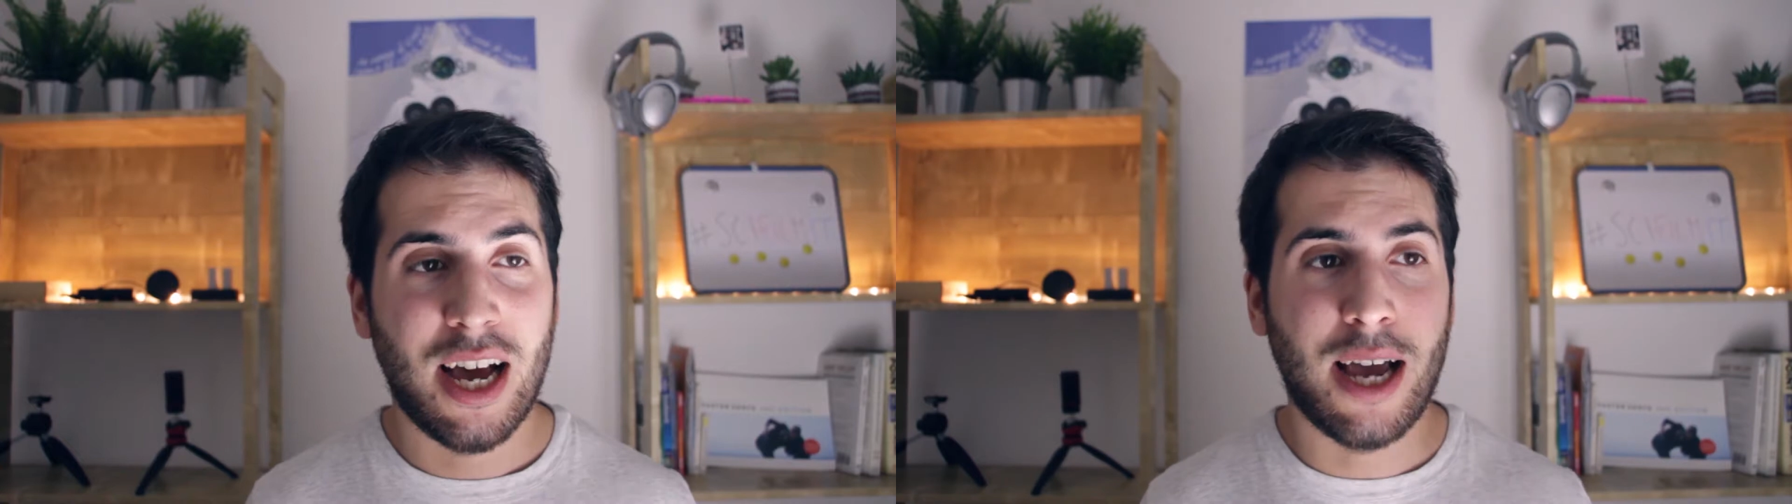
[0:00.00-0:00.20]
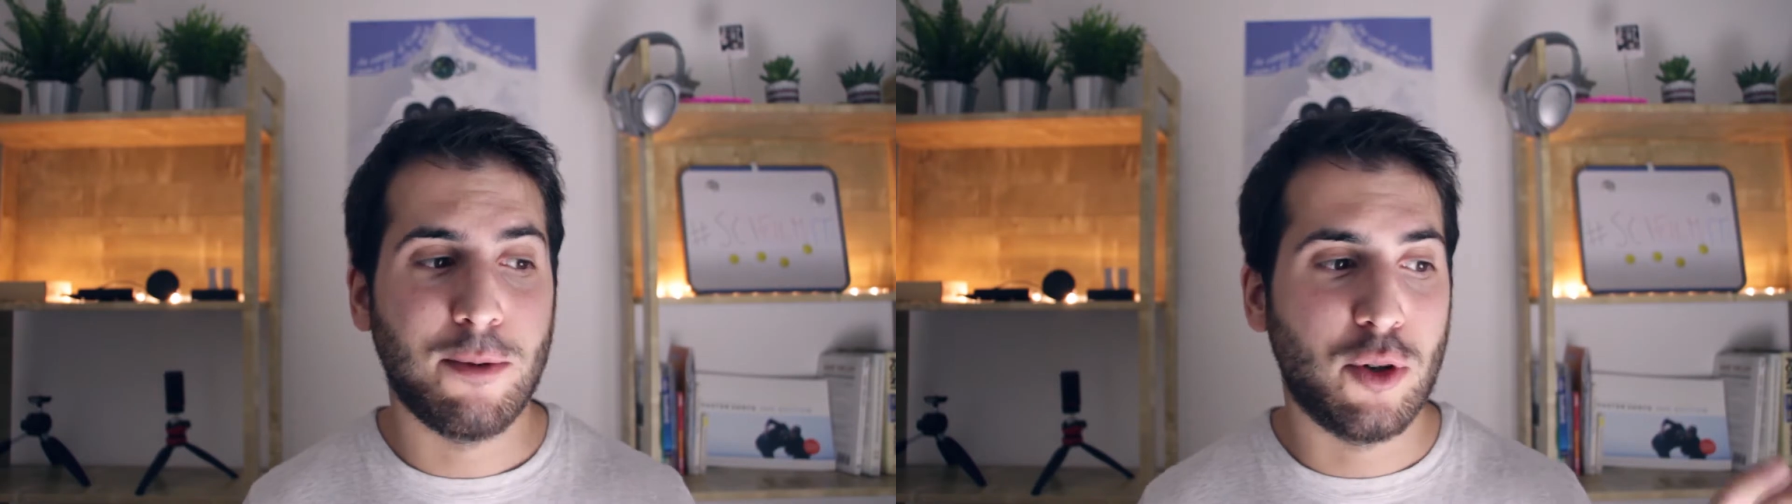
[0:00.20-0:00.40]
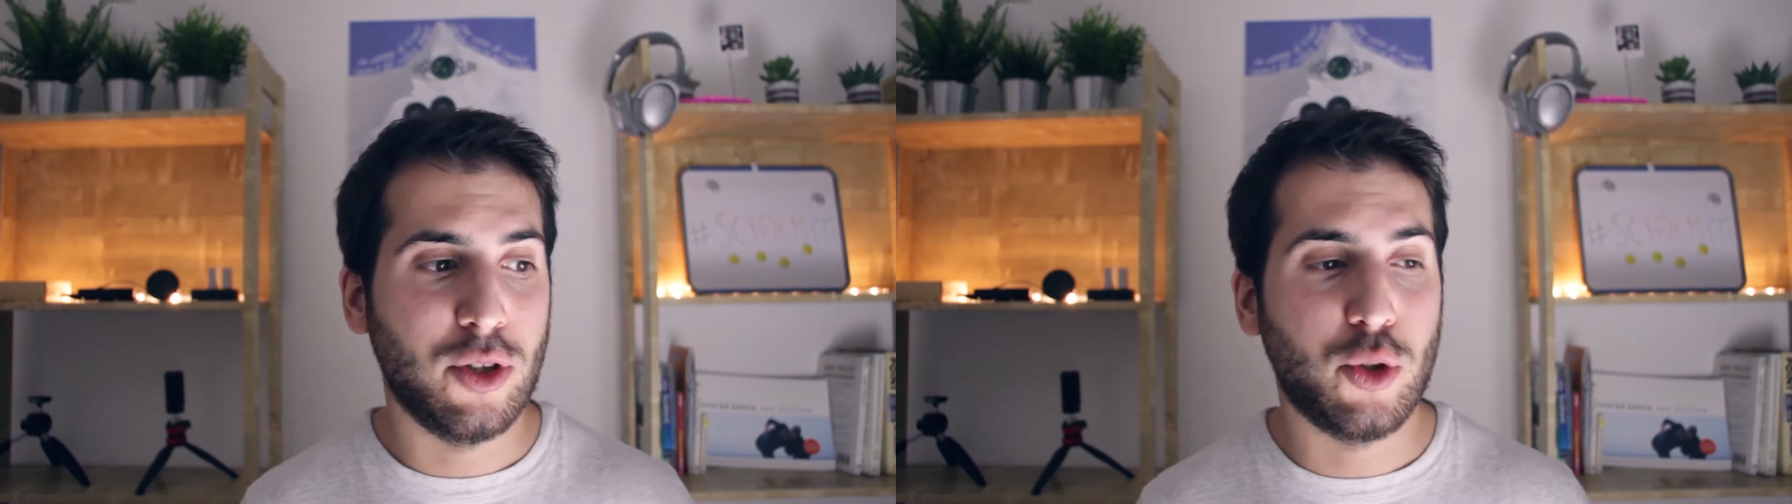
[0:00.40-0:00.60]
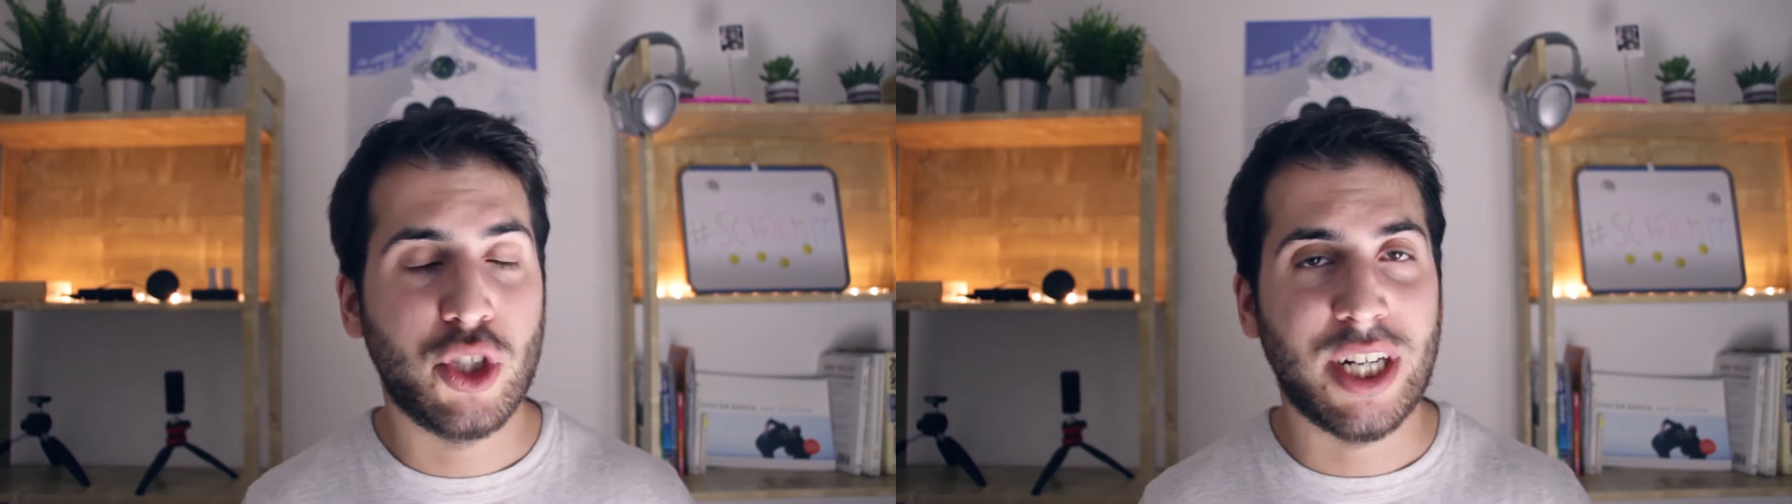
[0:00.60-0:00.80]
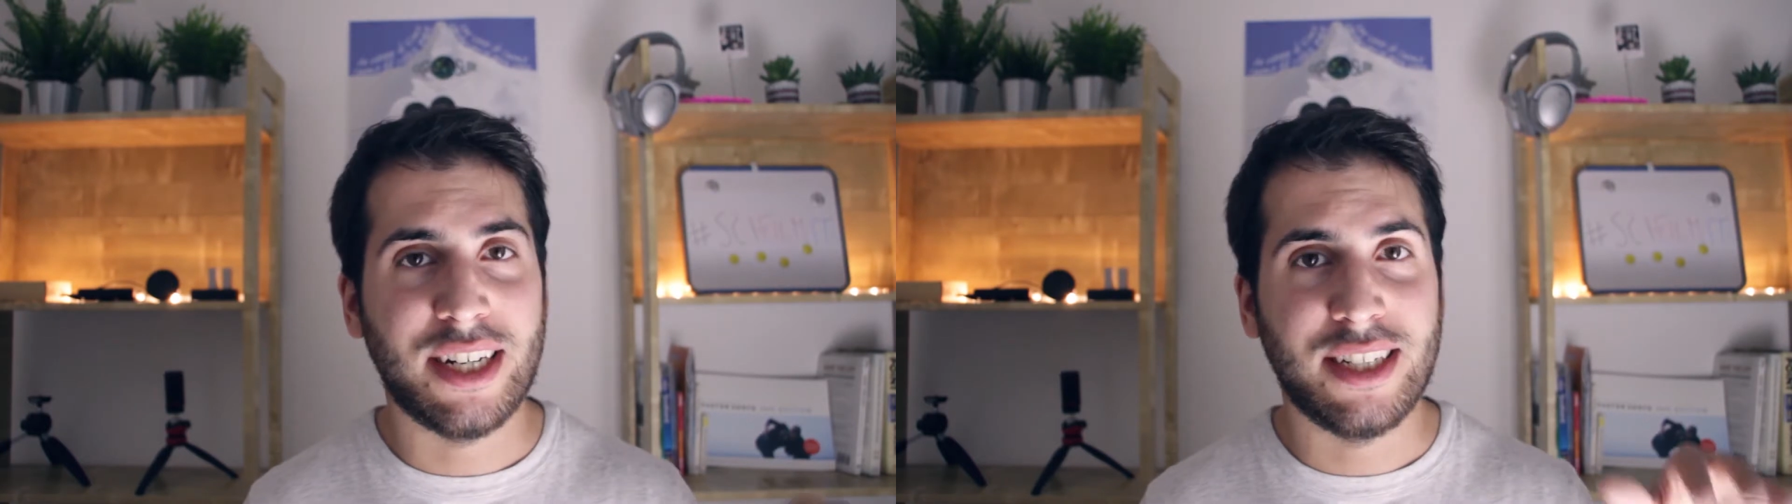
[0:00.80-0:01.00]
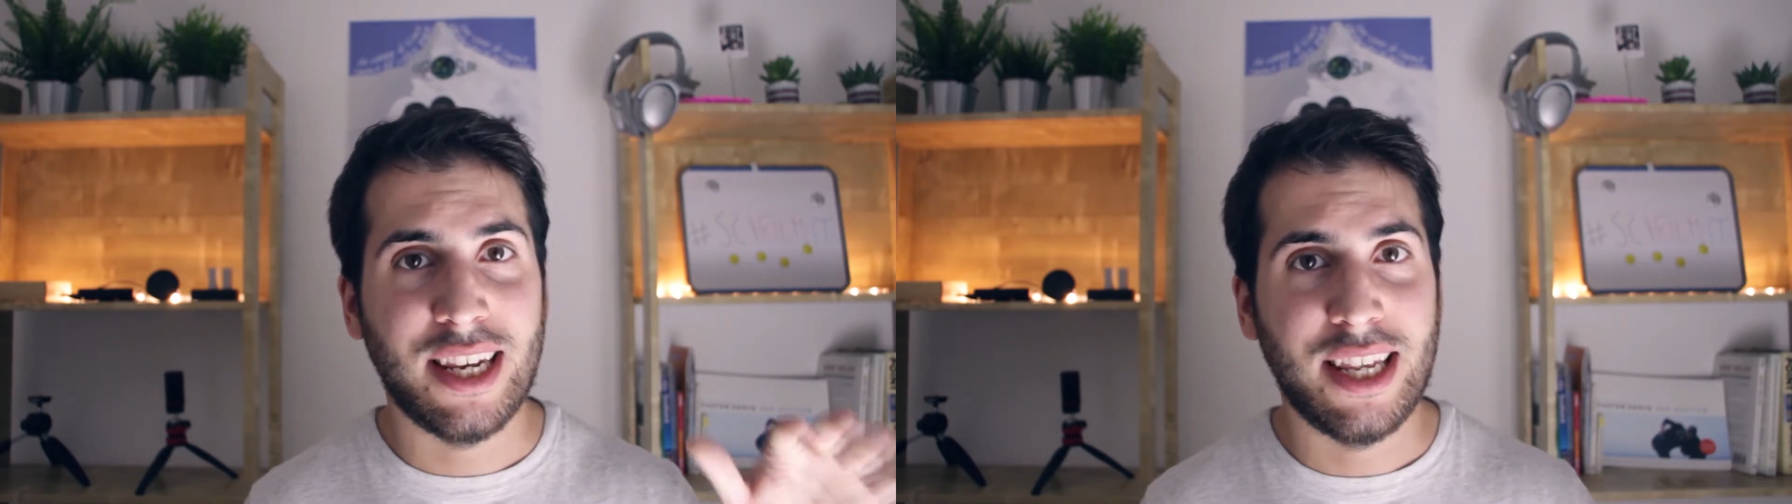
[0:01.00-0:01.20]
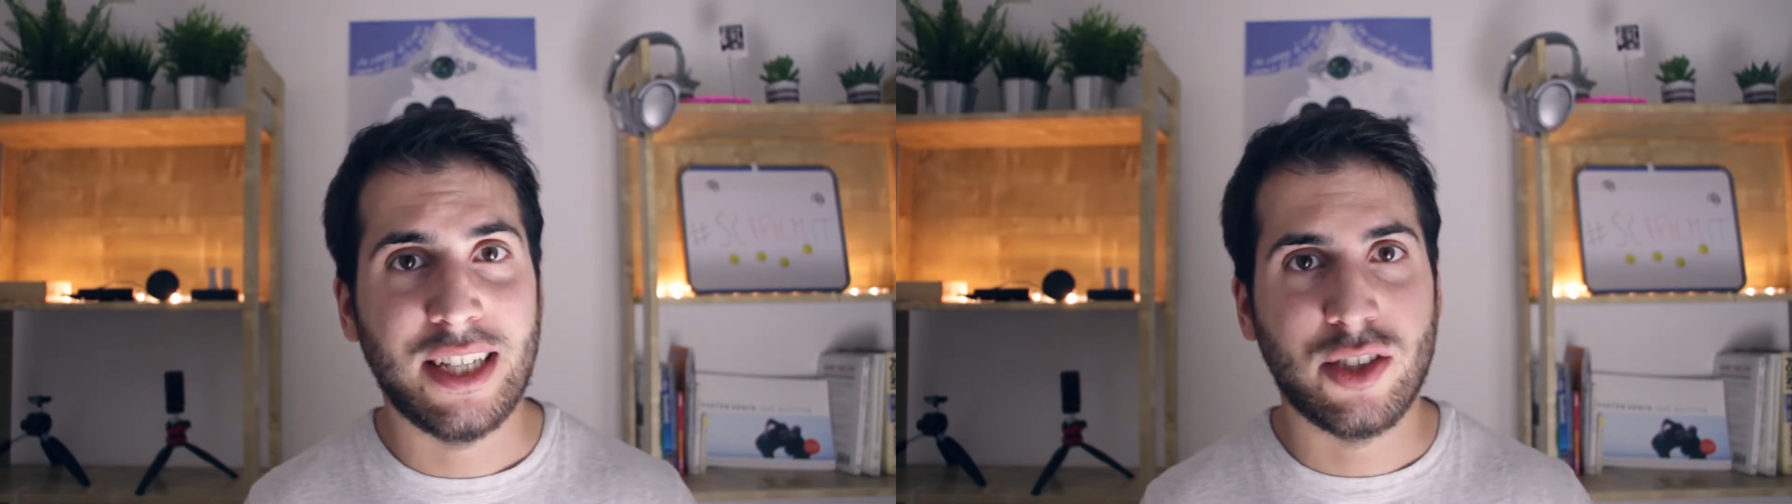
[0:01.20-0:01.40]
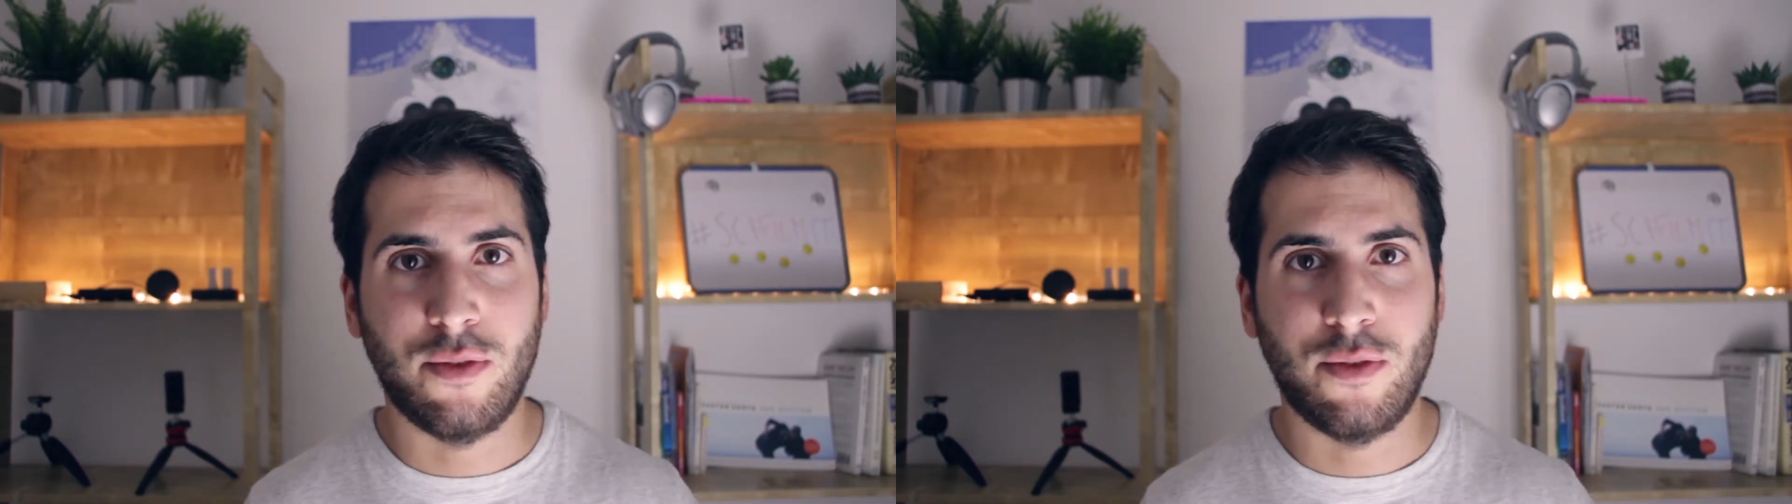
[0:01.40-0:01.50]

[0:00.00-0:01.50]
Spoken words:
I'm going to share the links